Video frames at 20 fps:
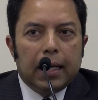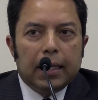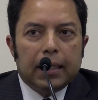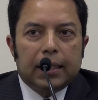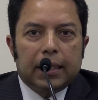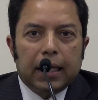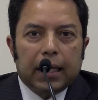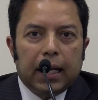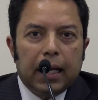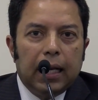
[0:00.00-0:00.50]

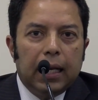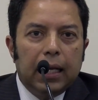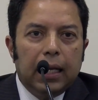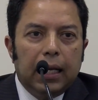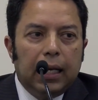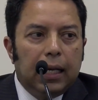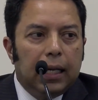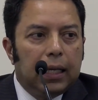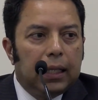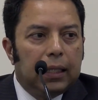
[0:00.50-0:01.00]

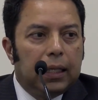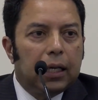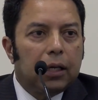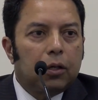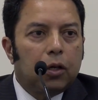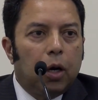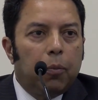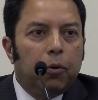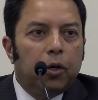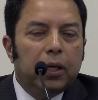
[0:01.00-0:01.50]
Secondly, their
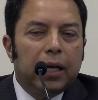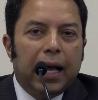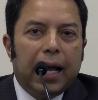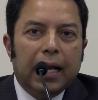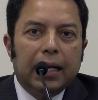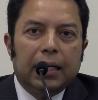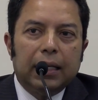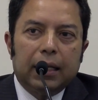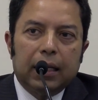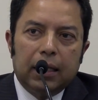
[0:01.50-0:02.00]
common
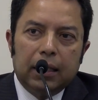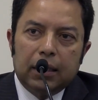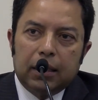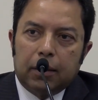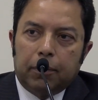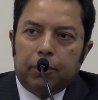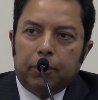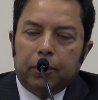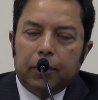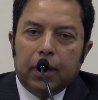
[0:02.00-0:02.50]

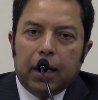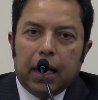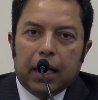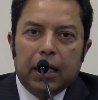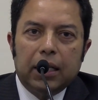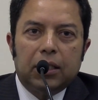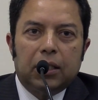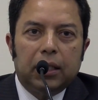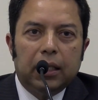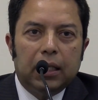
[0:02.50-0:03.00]
antagonism
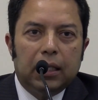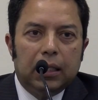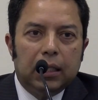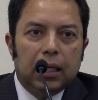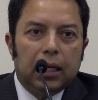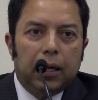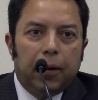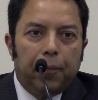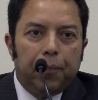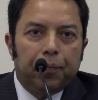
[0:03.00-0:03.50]
against
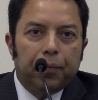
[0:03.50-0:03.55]
India.